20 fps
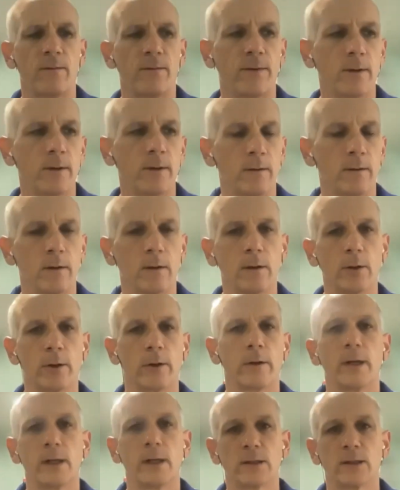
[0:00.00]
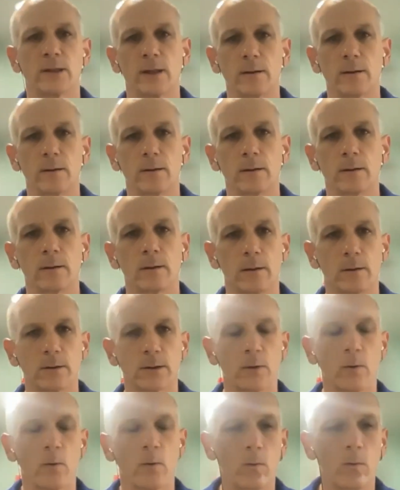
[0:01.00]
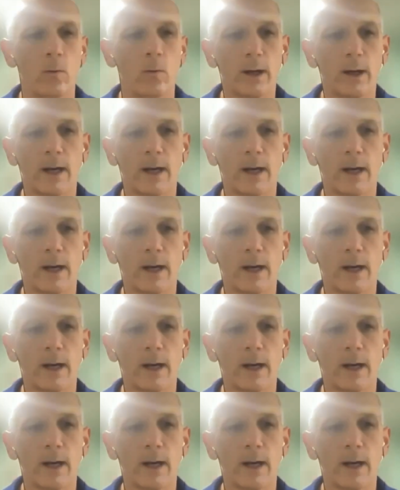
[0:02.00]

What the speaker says: the learning center. So what